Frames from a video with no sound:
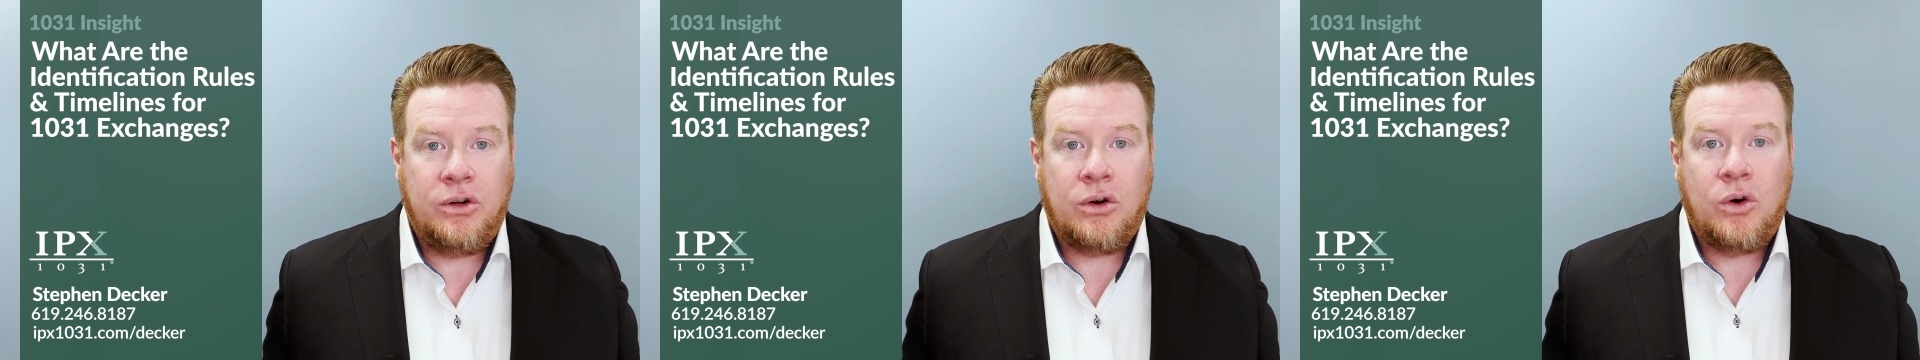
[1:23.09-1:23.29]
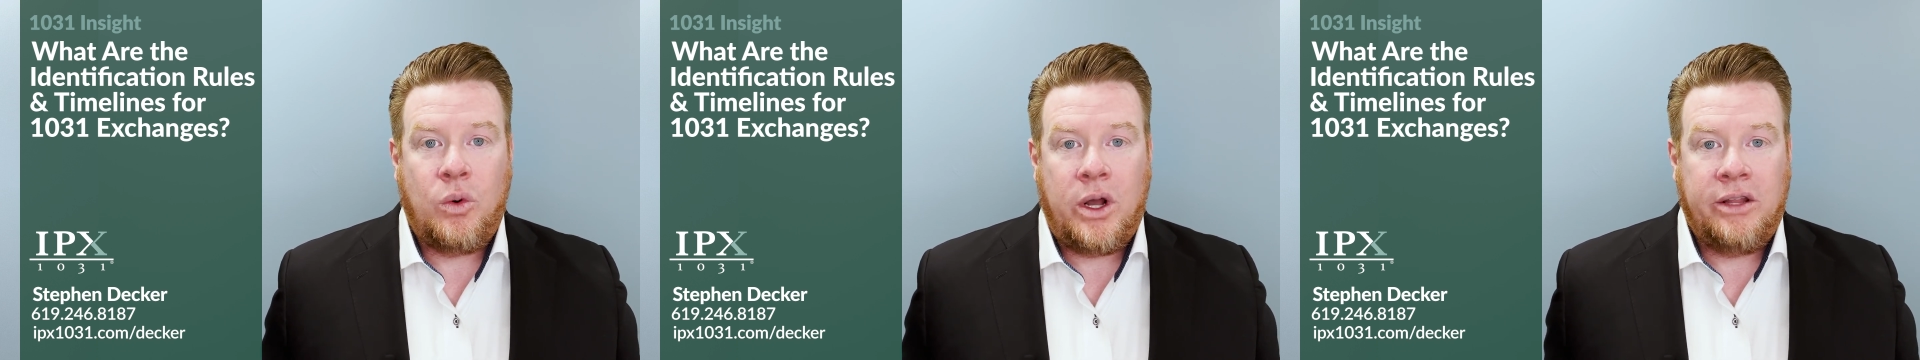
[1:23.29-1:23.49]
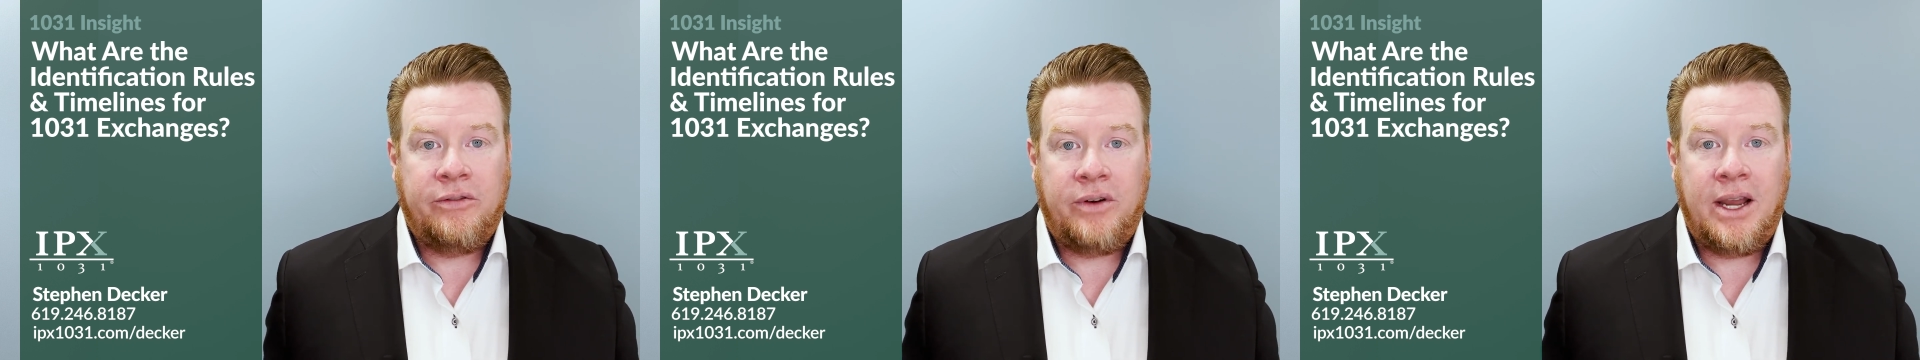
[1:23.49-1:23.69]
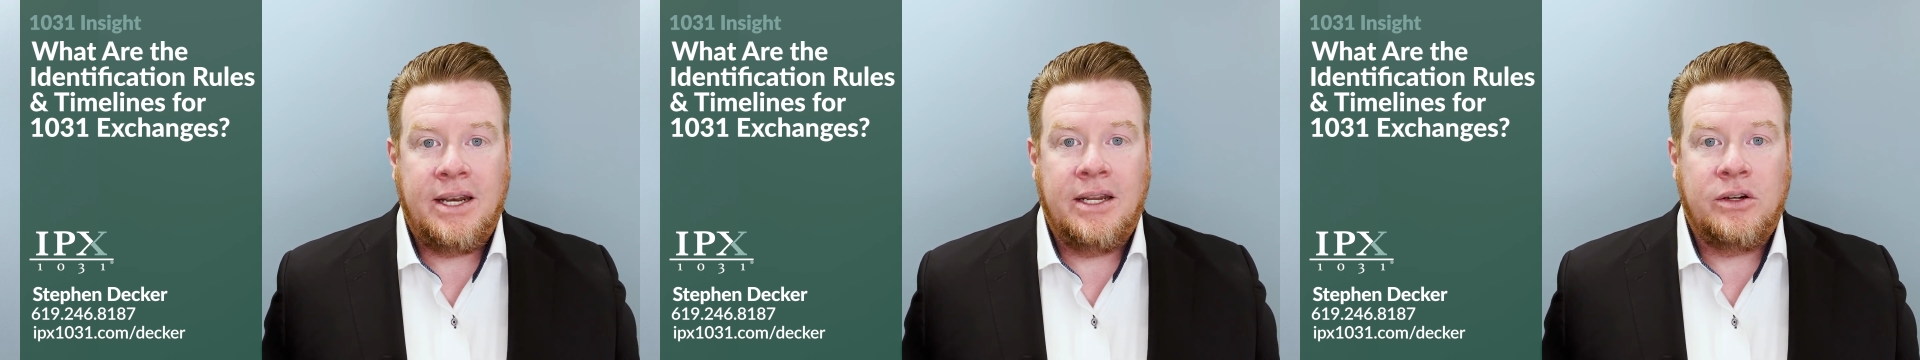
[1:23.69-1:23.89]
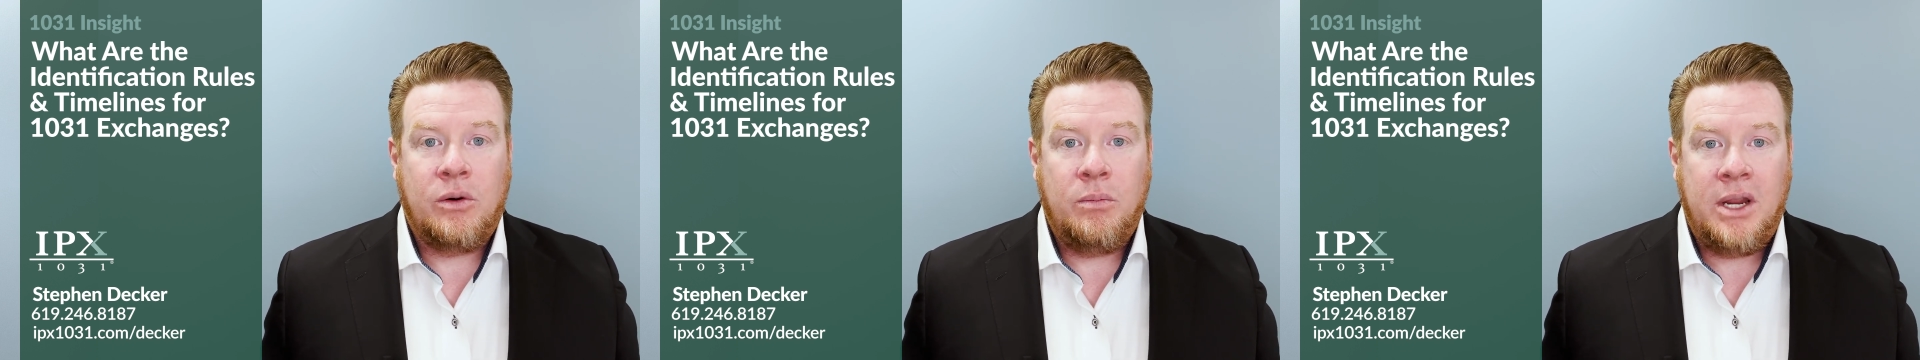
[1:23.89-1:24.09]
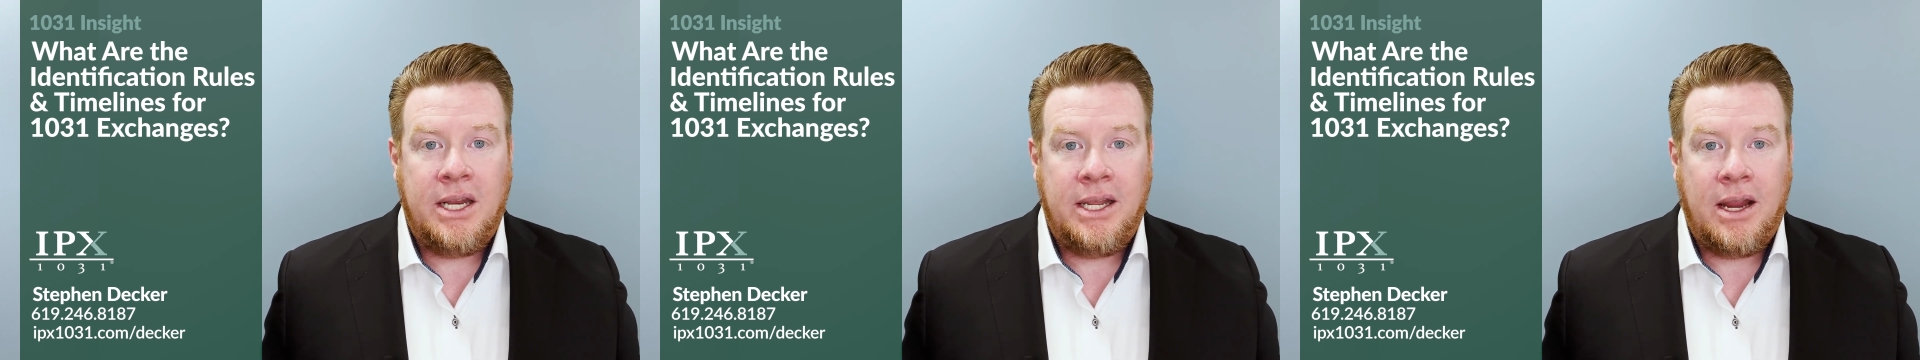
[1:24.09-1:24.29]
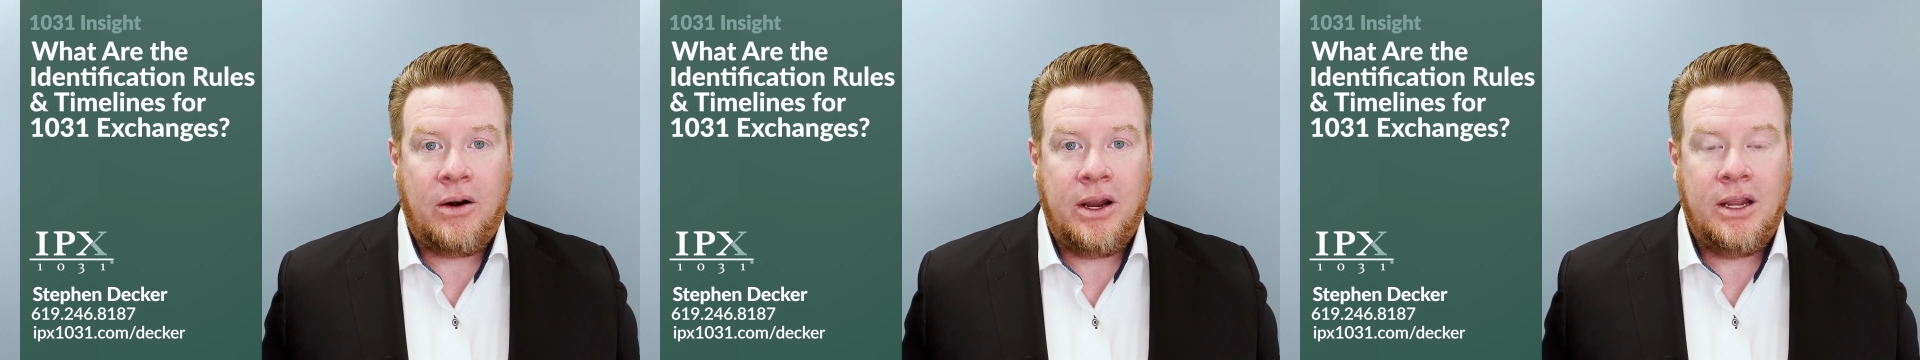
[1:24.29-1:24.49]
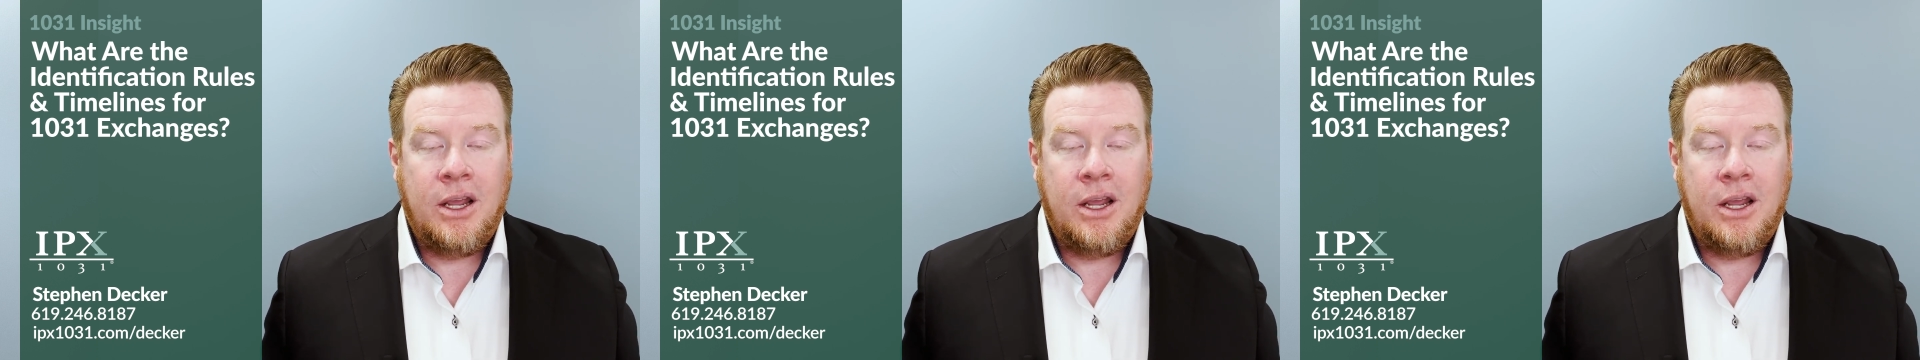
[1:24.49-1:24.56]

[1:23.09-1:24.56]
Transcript: your qualified intermediary.